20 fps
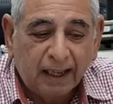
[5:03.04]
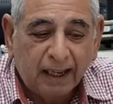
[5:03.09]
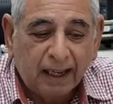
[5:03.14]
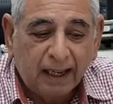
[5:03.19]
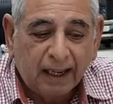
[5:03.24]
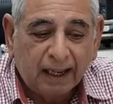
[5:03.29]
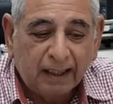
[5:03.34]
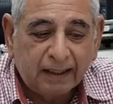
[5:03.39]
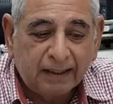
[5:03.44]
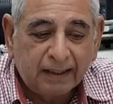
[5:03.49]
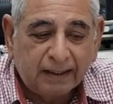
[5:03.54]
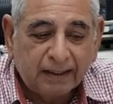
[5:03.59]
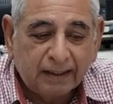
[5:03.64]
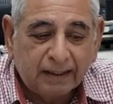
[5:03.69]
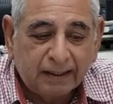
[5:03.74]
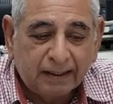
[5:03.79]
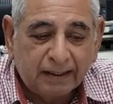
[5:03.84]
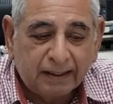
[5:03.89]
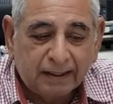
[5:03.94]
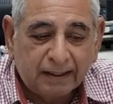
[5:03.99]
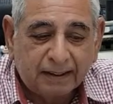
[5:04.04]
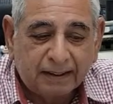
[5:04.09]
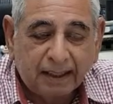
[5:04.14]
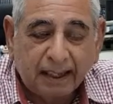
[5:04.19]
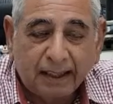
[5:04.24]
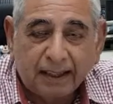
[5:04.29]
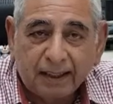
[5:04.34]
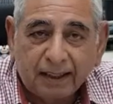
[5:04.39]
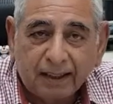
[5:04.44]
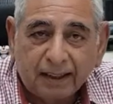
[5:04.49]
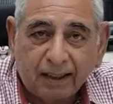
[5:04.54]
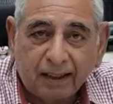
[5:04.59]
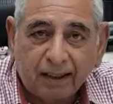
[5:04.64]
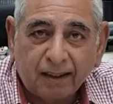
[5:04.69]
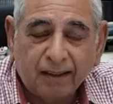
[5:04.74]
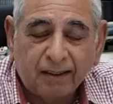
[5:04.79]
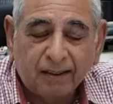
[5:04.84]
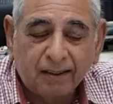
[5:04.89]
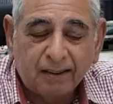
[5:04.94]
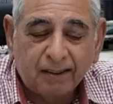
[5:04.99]
And direct
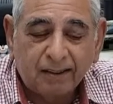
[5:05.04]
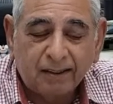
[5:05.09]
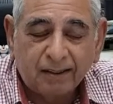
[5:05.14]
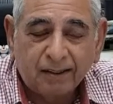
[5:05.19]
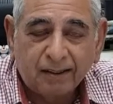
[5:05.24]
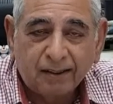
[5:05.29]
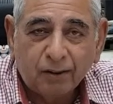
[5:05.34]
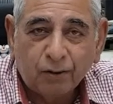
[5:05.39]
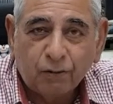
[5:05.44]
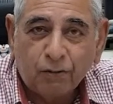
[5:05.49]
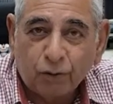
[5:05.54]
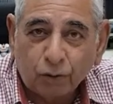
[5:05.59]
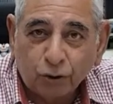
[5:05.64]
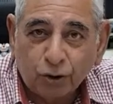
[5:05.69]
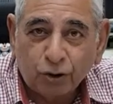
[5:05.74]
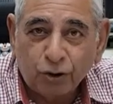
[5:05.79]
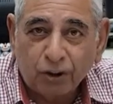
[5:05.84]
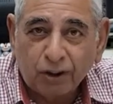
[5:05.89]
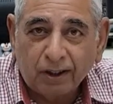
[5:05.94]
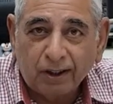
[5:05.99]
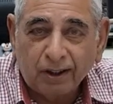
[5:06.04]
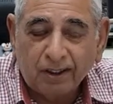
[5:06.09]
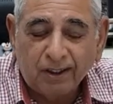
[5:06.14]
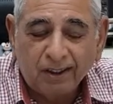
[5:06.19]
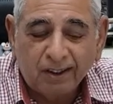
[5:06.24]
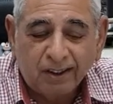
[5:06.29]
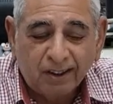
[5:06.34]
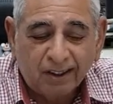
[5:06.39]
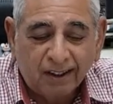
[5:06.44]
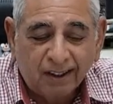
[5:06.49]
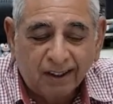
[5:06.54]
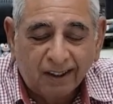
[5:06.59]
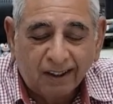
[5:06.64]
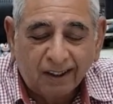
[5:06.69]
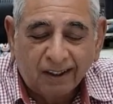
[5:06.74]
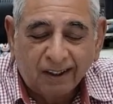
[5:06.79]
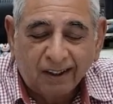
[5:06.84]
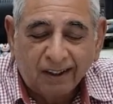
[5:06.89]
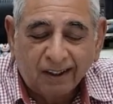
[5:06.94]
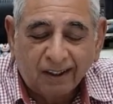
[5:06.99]
current, fortunately,
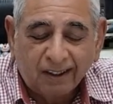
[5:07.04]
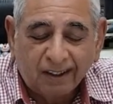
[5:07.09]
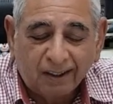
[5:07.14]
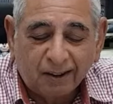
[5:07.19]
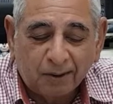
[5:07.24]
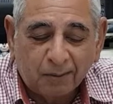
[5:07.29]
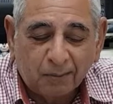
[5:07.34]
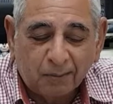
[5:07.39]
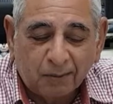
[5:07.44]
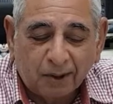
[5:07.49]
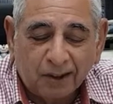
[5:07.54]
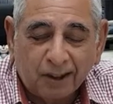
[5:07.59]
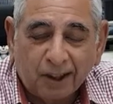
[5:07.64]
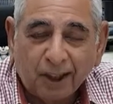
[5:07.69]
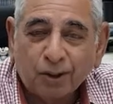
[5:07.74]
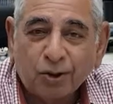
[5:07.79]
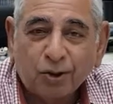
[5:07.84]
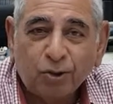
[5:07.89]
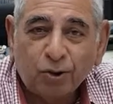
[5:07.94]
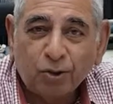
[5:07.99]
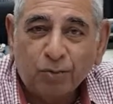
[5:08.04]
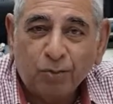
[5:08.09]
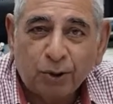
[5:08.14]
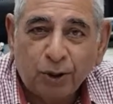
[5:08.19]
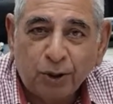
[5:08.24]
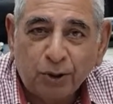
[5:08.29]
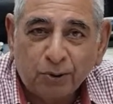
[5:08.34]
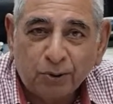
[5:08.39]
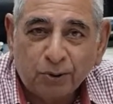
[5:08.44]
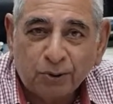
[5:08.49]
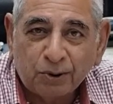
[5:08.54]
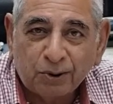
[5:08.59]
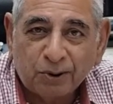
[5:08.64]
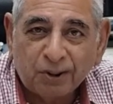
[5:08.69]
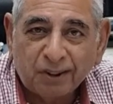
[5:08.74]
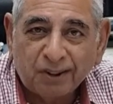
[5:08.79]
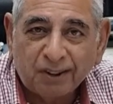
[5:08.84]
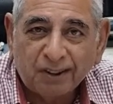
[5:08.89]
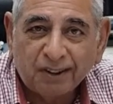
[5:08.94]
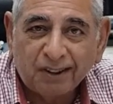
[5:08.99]
does not
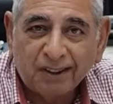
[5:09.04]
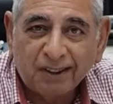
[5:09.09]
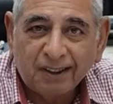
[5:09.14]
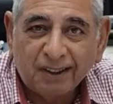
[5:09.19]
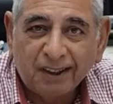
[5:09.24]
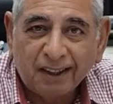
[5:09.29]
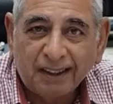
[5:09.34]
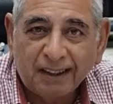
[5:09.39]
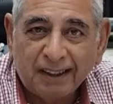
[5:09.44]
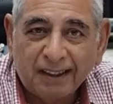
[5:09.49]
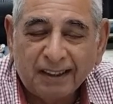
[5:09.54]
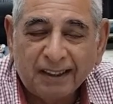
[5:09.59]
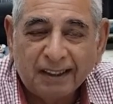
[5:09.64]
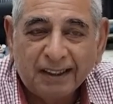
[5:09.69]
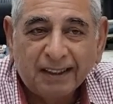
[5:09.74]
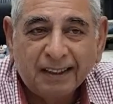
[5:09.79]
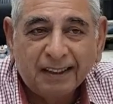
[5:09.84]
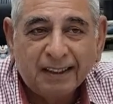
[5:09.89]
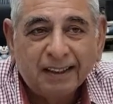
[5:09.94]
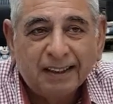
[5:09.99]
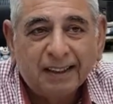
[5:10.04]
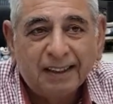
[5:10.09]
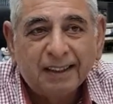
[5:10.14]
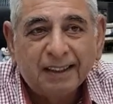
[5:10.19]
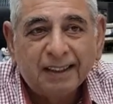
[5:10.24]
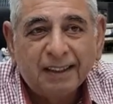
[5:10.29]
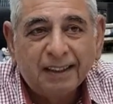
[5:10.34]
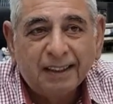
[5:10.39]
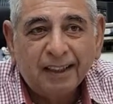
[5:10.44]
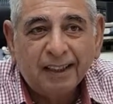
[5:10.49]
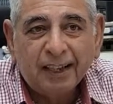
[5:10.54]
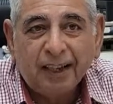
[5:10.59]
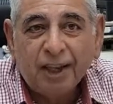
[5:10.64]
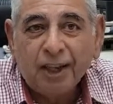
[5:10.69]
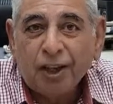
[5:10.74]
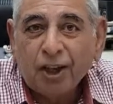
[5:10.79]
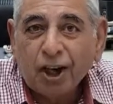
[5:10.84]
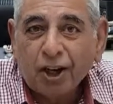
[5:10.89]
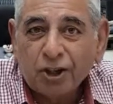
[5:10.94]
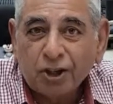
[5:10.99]
produce any
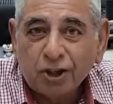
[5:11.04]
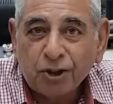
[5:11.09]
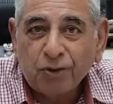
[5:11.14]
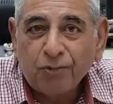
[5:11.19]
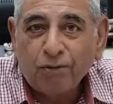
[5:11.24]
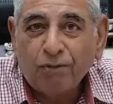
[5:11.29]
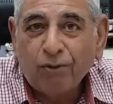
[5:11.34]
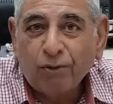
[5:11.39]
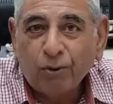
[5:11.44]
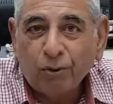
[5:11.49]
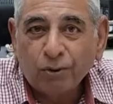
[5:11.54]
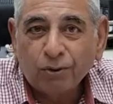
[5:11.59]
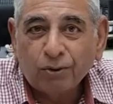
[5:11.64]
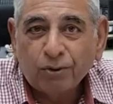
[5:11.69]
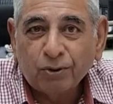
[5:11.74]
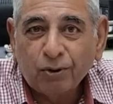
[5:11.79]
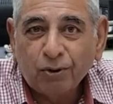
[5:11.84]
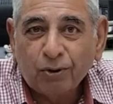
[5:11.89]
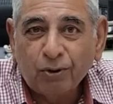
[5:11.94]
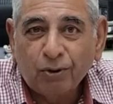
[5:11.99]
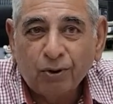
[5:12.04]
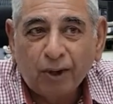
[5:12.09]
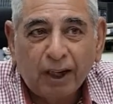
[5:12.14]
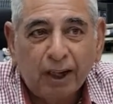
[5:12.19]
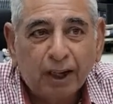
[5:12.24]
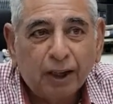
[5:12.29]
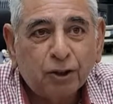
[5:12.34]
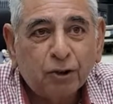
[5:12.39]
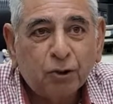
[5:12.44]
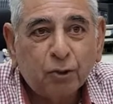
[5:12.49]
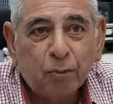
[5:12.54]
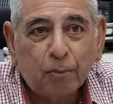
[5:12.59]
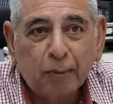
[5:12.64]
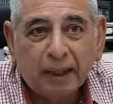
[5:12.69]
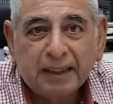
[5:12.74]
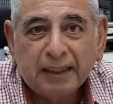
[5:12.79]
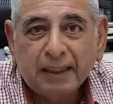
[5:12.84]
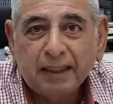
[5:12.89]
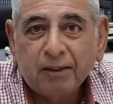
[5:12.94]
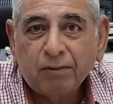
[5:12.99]
induction force or
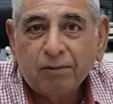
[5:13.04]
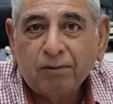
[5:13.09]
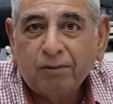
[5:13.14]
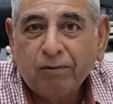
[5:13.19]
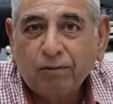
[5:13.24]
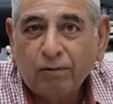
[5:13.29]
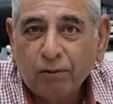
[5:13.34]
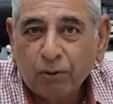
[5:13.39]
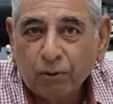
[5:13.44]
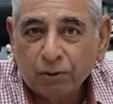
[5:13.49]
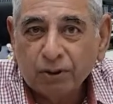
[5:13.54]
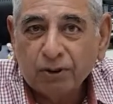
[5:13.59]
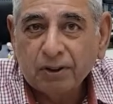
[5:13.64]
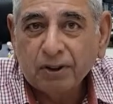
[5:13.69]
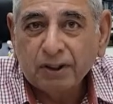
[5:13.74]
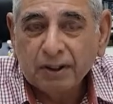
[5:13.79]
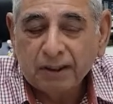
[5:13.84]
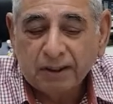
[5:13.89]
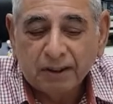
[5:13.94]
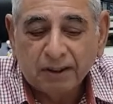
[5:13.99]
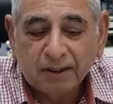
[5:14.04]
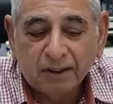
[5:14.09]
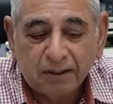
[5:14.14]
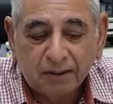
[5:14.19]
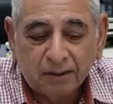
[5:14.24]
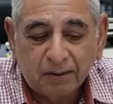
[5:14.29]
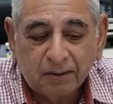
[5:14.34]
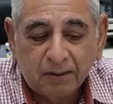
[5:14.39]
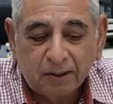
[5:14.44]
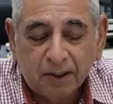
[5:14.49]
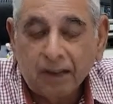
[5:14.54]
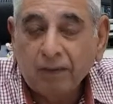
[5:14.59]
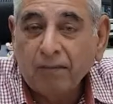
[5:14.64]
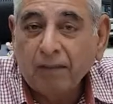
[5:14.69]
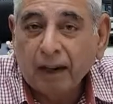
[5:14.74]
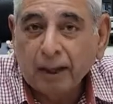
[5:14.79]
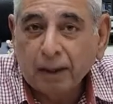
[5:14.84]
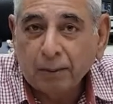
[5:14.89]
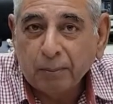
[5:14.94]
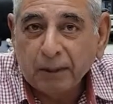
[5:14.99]
electromagnetic force in the
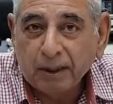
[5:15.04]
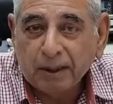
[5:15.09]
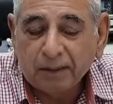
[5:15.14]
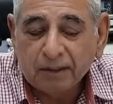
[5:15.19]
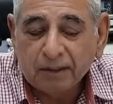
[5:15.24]
environment.